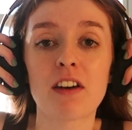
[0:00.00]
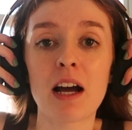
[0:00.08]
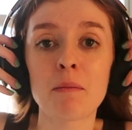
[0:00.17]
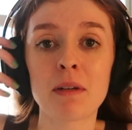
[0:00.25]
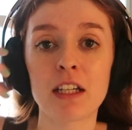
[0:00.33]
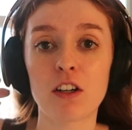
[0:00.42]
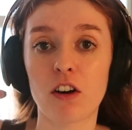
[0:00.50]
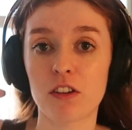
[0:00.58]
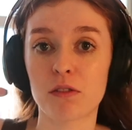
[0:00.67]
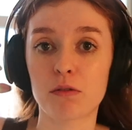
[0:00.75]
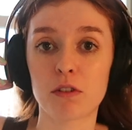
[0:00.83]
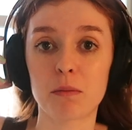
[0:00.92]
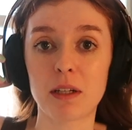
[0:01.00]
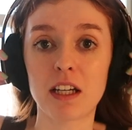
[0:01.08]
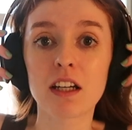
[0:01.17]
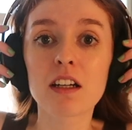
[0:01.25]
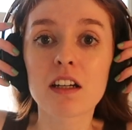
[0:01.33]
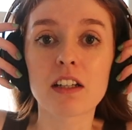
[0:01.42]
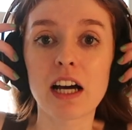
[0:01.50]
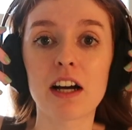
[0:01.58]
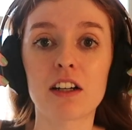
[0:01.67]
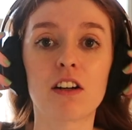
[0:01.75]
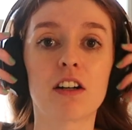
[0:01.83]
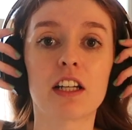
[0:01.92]
family got them for me. Now
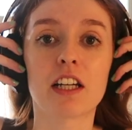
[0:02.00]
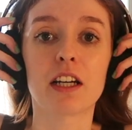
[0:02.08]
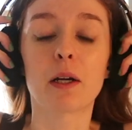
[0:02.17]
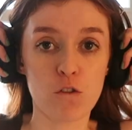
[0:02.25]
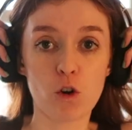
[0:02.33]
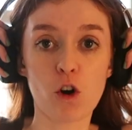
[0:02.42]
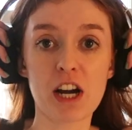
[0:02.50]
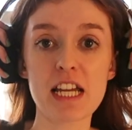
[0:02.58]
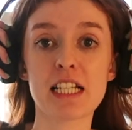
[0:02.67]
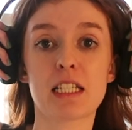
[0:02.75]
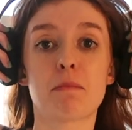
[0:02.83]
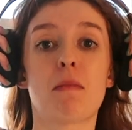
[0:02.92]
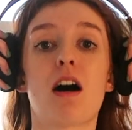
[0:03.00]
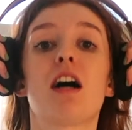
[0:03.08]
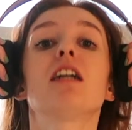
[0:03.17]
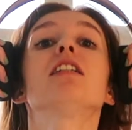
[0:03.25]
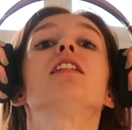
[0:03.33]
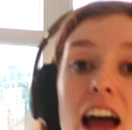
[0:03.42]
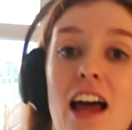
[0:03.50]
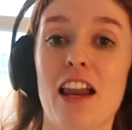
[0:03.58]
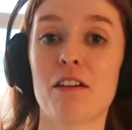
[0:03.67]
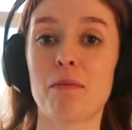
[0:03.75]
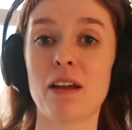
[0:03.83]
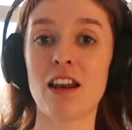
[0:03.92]
I can't hear. For Christmas, and
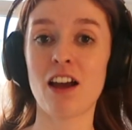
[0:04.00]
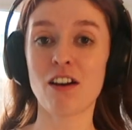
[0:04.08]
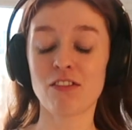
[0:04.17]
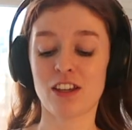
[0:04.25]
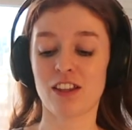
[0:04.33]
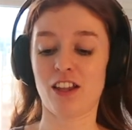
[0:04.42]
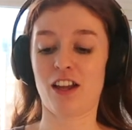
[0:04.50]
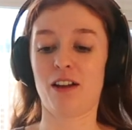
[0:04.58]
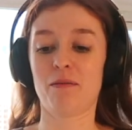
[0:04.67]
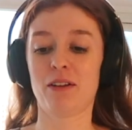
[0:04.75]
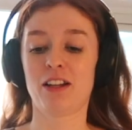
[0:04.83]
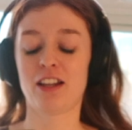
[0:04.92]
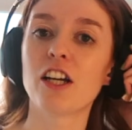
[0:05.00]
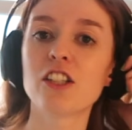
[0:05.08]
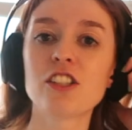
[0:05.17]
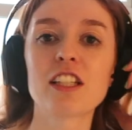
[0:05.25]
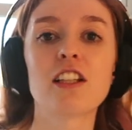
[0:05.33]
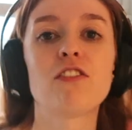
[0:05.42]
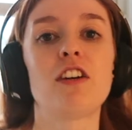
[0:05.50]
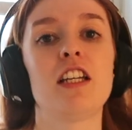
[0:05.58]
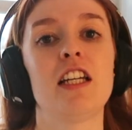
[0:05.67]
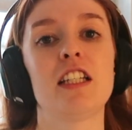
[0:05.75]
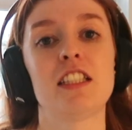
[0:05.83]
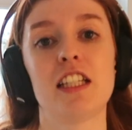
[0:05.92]
I've been loving them. I just think the
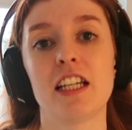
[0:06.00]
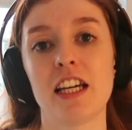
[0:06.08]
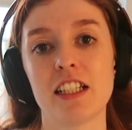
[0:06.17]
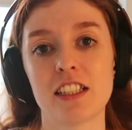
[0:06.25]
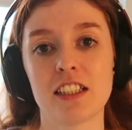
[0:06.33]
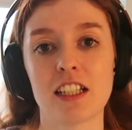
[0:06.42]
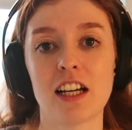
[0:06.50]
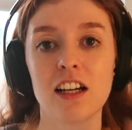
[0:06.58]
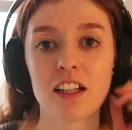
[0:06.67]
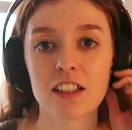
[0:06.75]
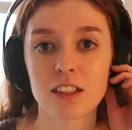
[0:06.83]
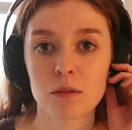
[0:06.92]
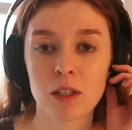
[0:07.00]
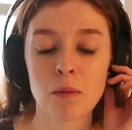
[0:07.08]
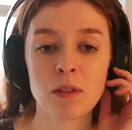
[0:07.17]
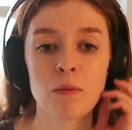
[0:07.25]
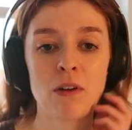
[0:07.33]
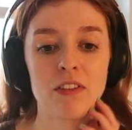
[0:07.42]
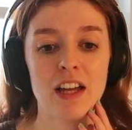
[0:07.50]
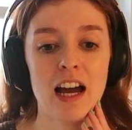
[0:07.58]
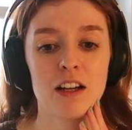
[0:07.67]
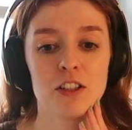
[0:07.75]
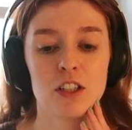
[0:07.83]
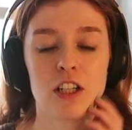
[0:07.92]
funniest thing is that sometimes I'm around the
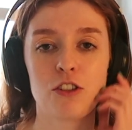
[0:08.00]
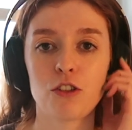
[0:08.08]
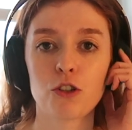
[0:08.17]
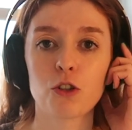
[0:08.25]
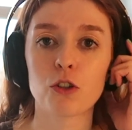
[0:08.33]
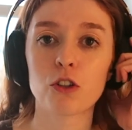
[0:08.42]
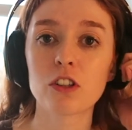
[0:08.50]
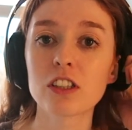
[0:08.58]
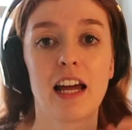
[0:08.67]
house when I do chores